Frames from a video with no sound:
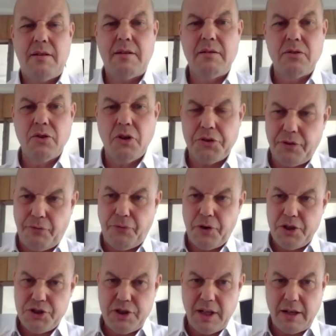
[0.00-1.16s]
not the
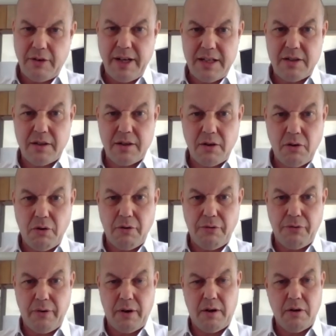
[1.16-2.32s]
first generator of
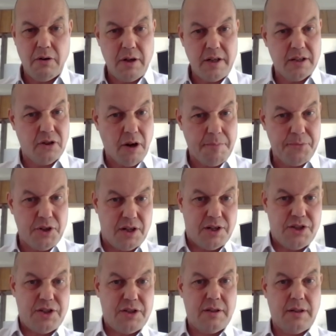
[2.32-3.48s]
early
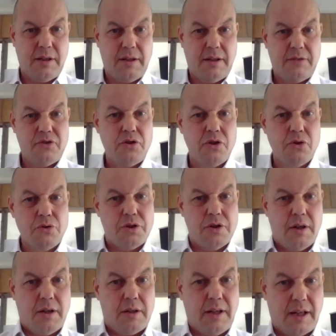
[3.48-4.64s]
adopters to use
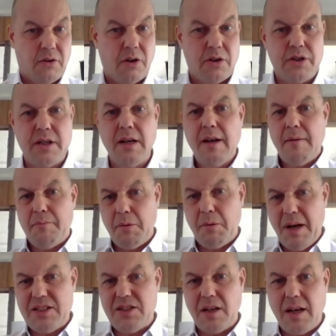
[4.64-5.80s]
the technology, but
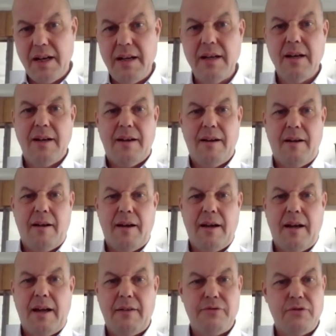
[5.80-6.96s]
basically
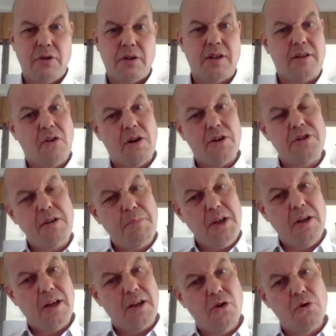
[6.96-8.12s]
have your technology
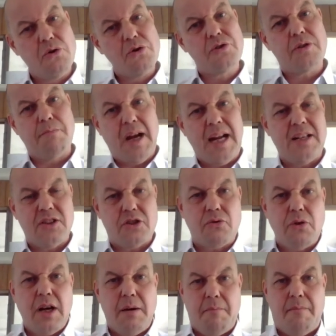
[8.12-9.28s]
being used
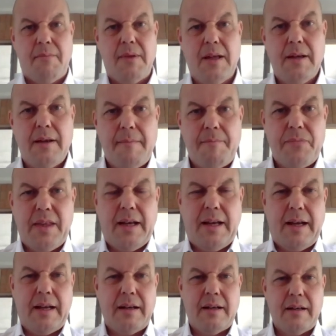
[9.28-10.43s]
mainstream.
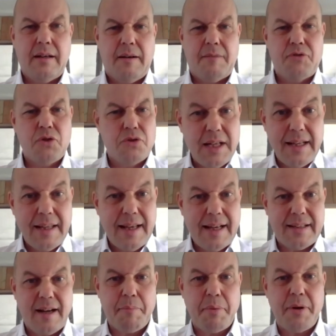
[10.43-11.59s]
And to see
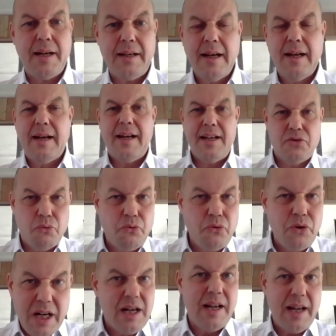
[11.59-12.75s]
that happening is
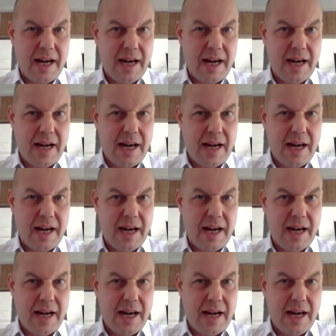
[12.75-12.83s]
really